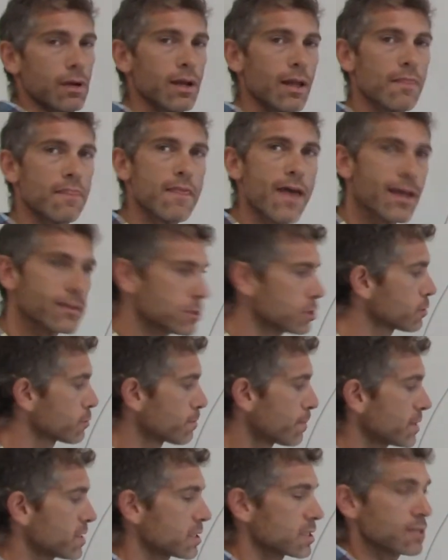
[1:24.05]
At that
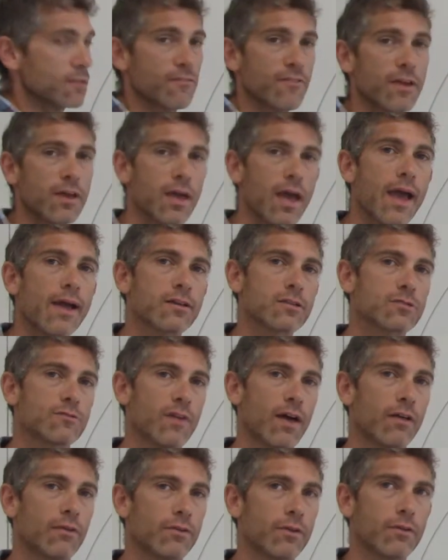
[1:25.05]
specific x
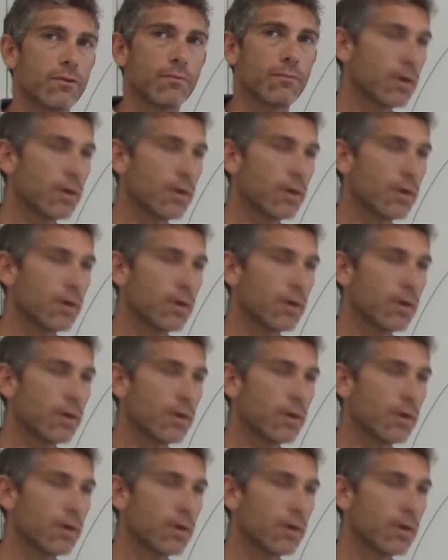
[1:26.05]
value?